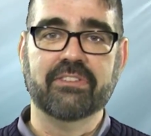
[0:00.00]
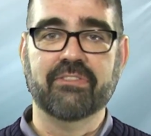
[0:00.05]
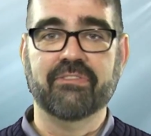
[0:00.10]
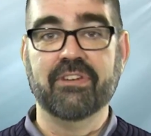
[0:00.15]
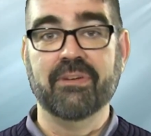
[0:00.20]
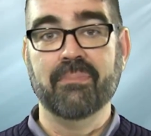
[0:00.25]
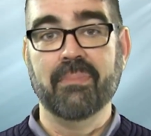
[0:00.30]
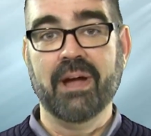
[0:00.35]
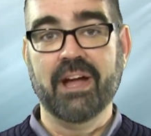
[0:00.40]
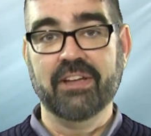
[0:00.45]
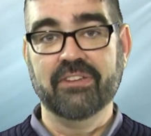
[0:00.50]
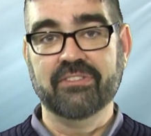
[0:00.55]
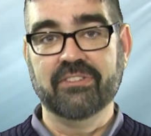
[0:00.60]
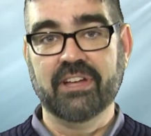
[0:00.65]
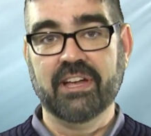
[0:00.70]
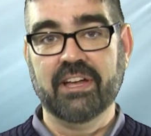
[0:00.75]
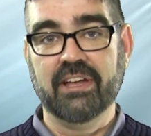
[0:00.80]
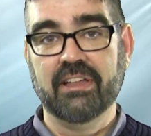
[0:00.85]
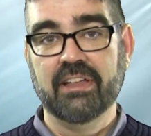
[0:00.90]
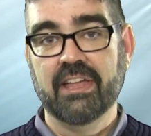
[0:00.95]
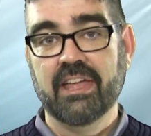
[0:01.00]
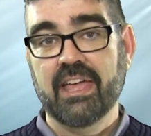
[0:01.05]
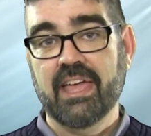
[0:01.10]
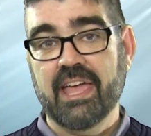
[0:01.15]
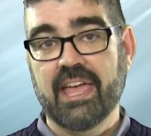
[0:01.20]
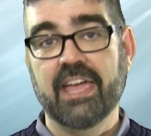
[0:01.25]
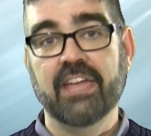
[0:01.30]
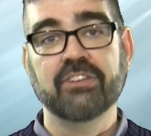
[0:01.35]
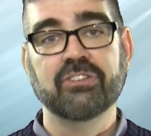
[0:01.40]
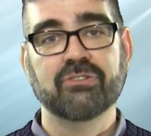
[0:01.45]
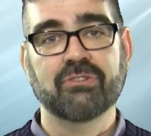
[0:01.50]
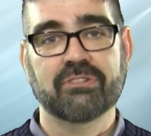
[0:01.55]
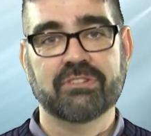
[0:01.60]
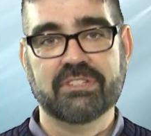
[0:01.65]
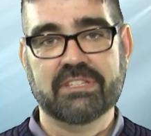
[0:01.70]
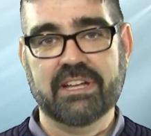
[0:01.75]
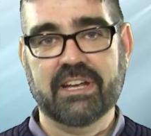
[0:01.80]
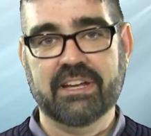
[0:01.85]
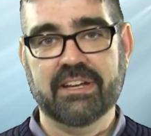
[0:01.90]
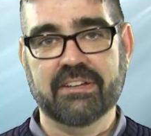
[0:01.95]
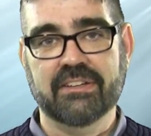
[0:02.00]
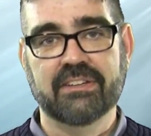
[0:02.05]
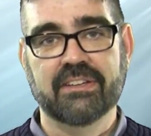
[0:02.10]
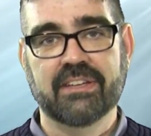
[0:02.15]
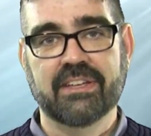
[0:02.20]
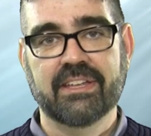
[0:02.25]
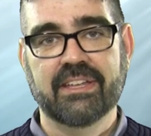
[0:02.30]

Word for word: to fit my style and your style.